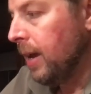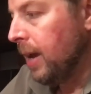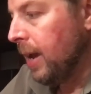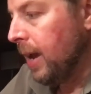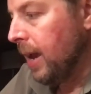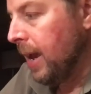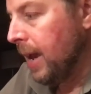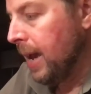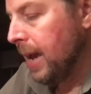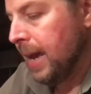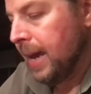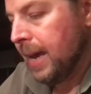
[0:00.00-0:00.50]

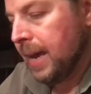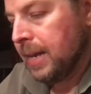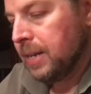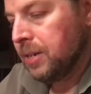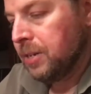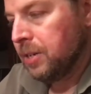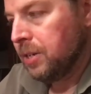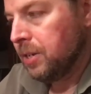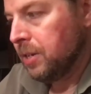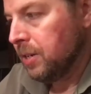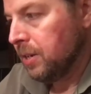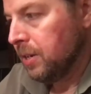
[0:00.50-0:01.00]

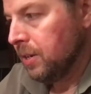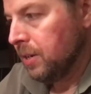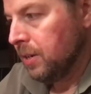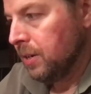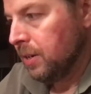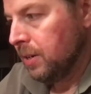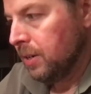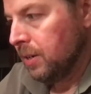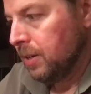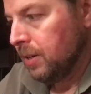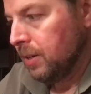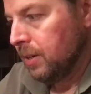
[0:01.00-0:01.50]
And
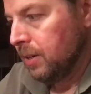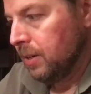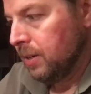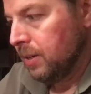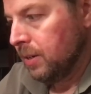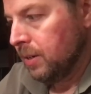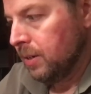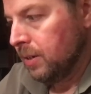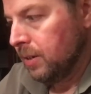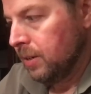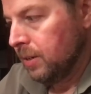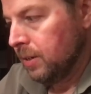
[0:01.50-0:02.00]

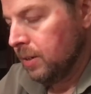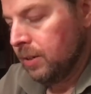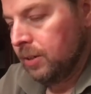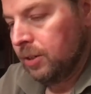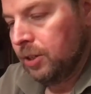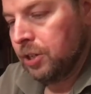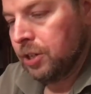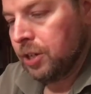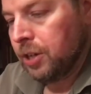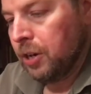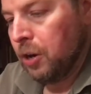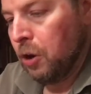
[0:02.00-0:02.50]

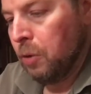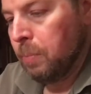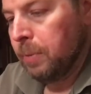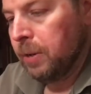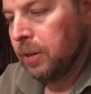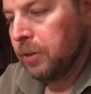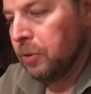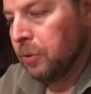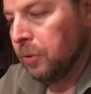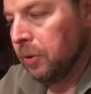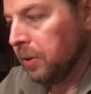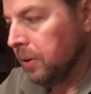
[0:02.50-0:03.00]
she's going to open
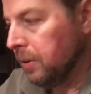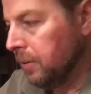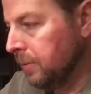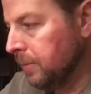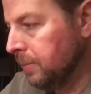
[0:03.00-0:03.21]
a door.